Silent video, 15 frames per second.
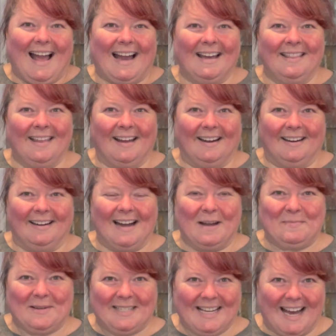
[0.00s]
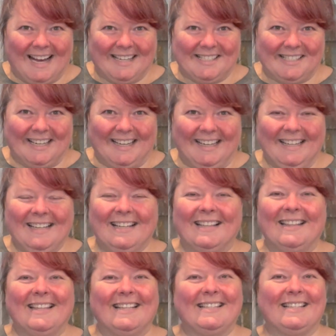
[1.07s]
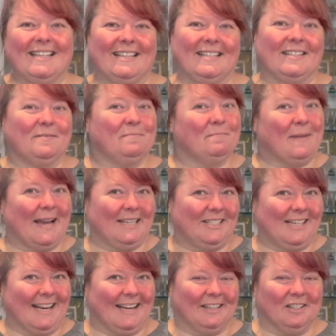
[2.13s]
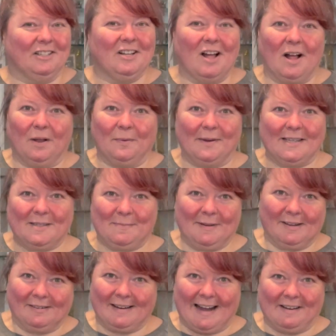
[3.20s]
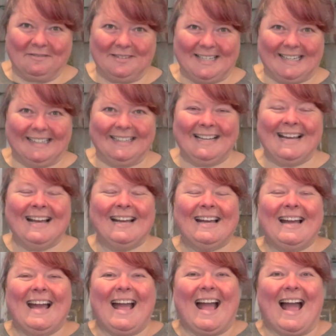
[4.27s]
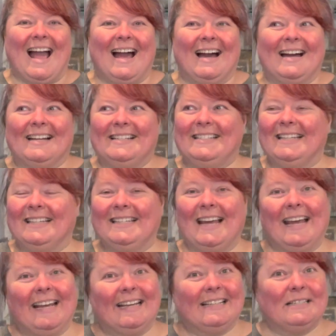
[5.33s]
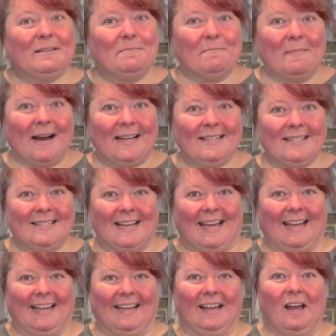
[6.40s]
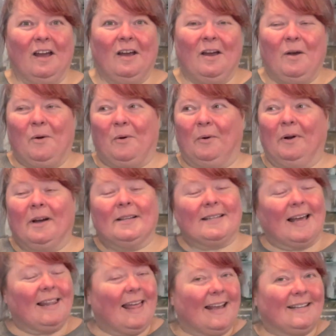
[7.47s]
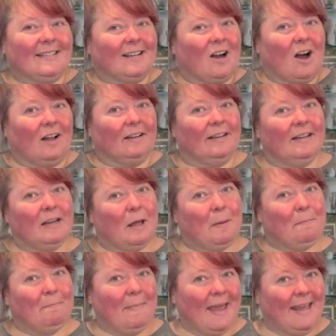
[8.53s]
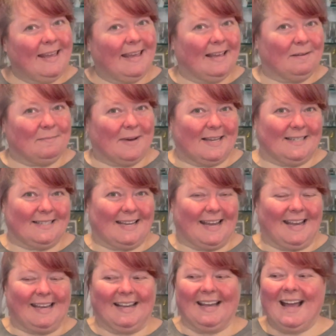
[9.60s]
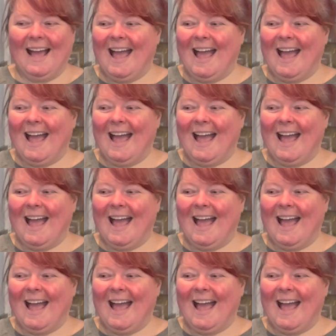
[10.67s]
Hi there, I'm Natasha. This is my channel, Always Be Crafting. And today is Monday, or as I like to call it, Making Monday.